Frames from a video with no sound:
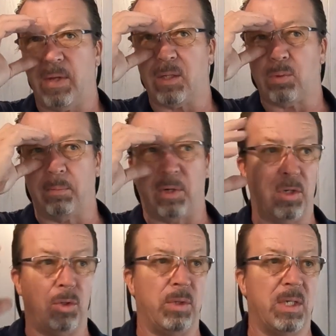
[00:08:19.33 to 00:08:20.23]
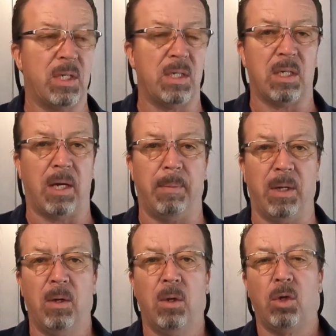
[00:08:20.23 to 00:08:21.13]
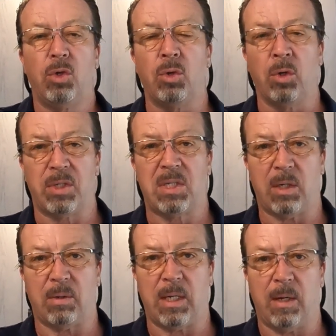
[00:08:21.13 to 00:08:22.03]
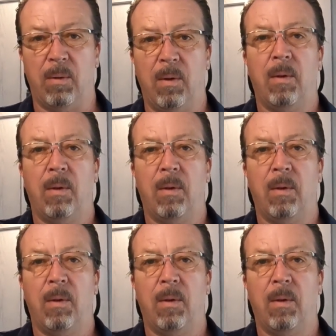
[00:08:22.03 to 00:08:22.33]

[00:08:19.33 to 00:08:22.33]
That's why I'm gonna do this inside, but you know the secret now.